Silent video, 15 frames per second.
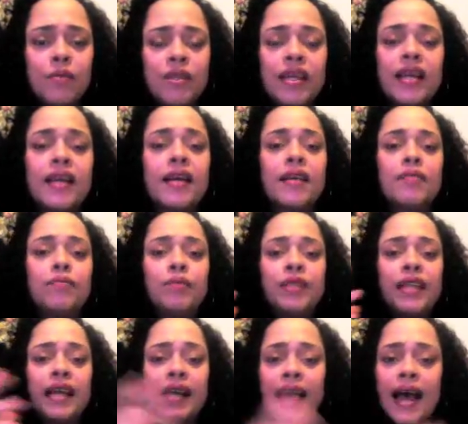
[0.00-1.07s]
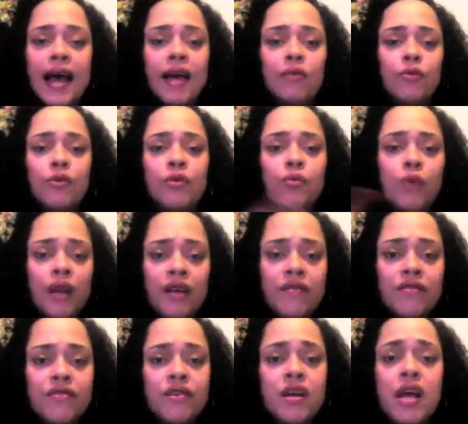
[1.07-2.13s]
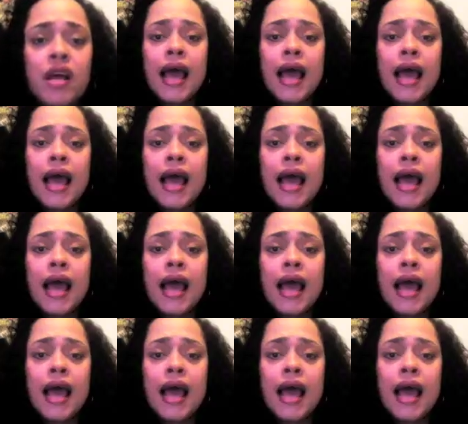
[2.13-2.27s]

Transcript: With their cattle and whatever,